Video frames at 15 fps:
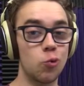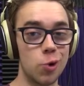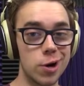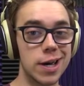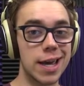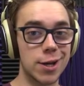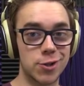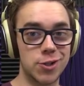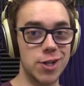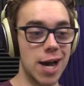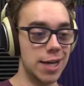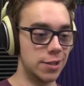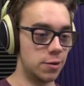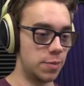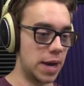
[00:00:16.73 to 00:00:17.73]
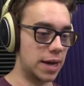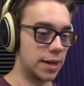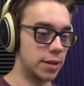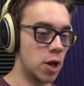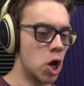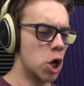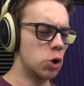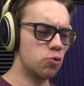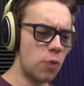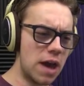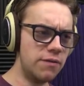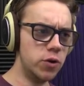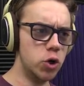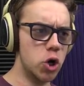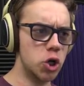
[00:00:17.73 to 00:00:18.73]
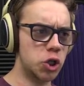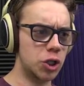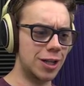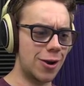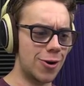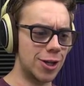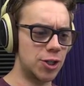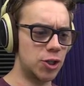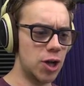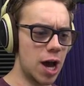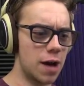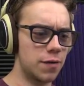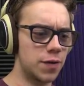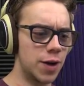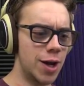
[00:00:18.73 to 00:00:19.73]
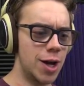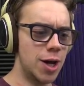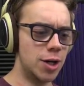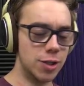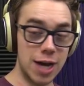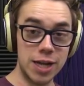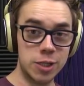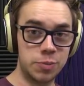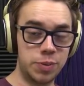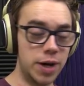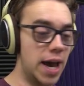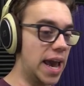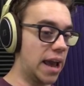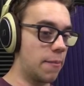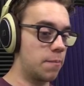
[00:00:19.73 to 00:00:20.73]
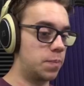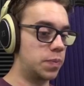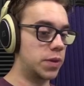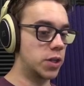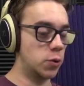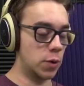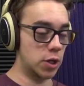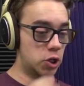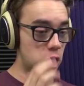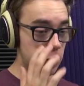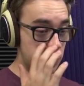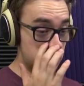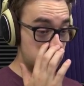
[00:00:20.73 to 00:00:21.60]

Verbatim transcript: Really excited about it. Revolutionary stuff, let's play. So we can choose